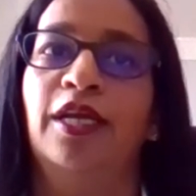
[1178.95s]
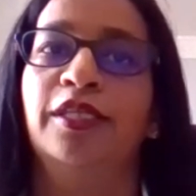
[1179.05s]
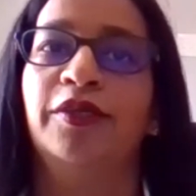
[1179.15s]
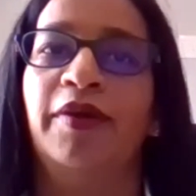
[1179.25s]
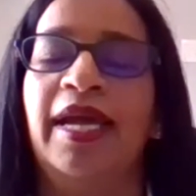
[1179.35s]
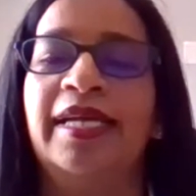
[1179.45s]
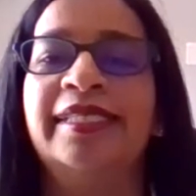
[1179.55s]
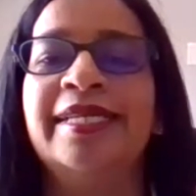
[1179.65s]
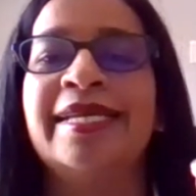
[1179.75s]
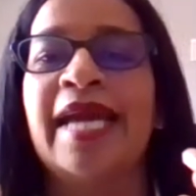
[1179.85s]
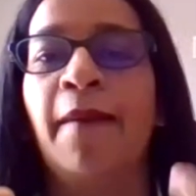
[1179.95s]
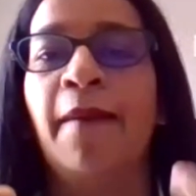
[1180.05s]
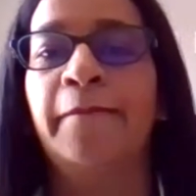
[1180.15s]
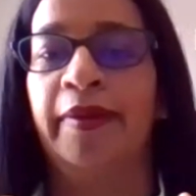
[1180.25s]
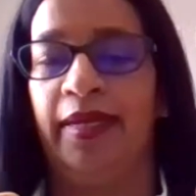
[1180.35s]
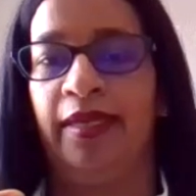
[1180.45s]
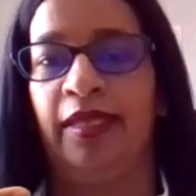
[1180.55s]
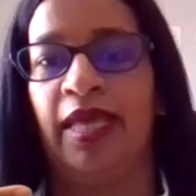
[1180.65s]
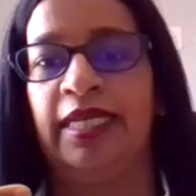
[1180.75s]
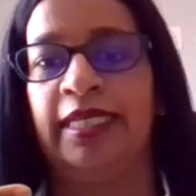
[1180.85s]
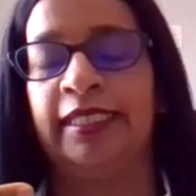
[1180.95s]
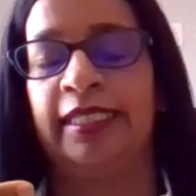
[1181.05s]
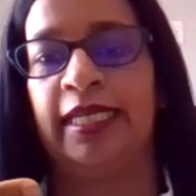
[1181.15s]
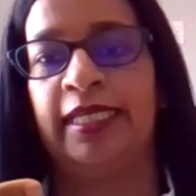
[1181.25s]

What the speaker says: So as a company that is